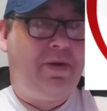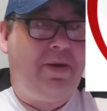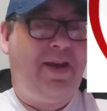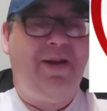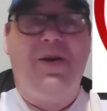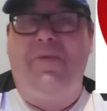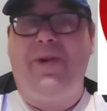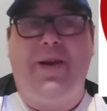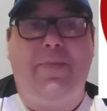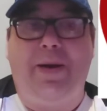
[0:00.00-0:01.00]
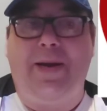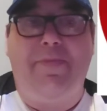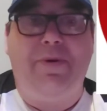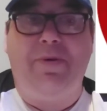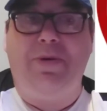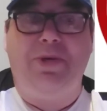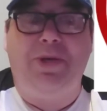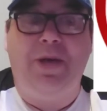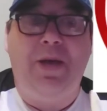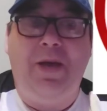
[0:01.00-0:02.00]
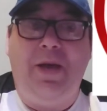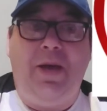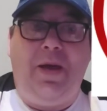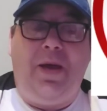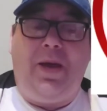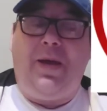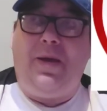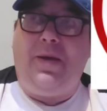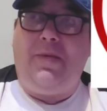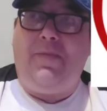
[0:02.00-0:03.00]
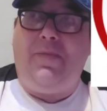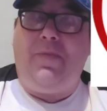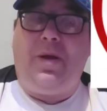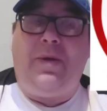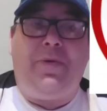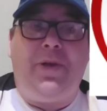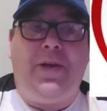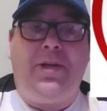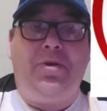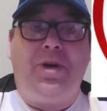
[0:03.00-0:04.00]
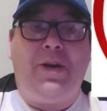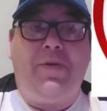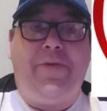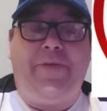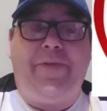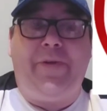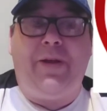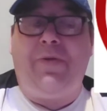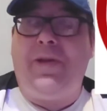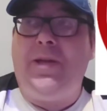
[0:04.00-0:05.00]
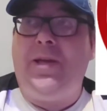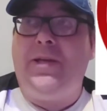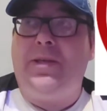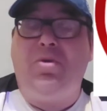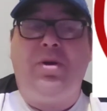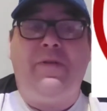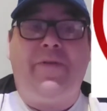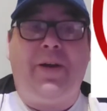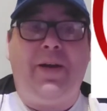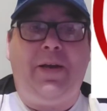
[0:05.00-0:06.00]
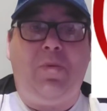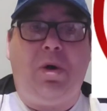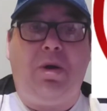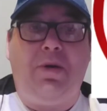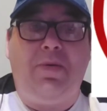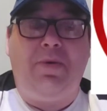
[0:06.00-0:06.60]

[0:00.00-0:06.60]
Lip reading: again, not really playing much. I don't think he's good enough. I don't think he's good enough for League One.